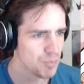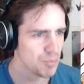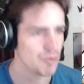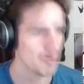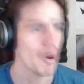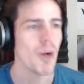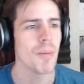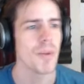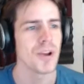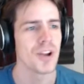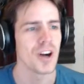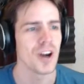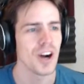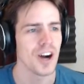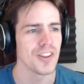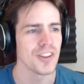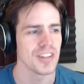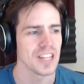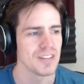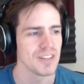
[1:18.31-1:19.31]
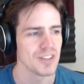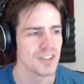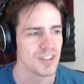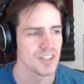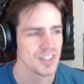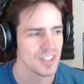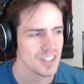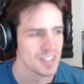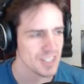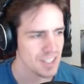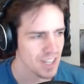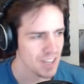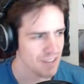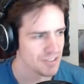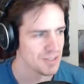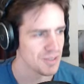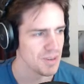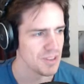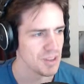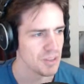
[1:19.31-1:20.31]
probably not on the level of
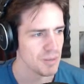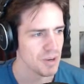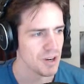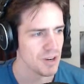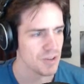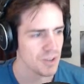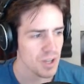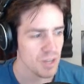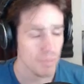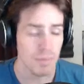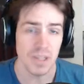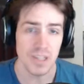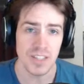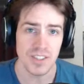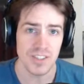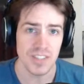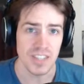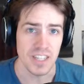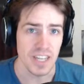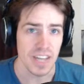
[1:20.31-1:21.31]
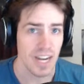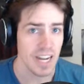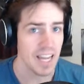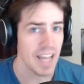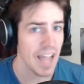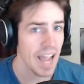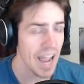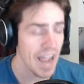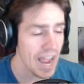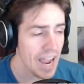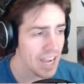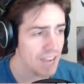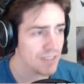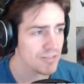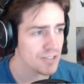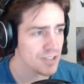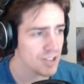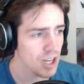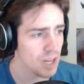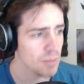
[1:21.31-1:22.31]
Samantha Browne. But let's see, I
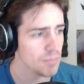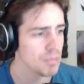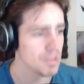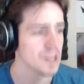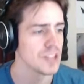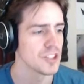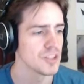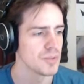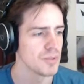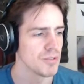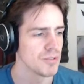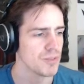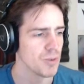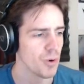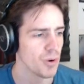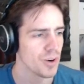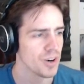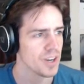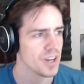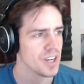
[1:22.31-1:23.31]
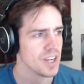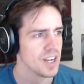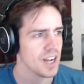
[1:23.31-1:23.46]
have not played this before.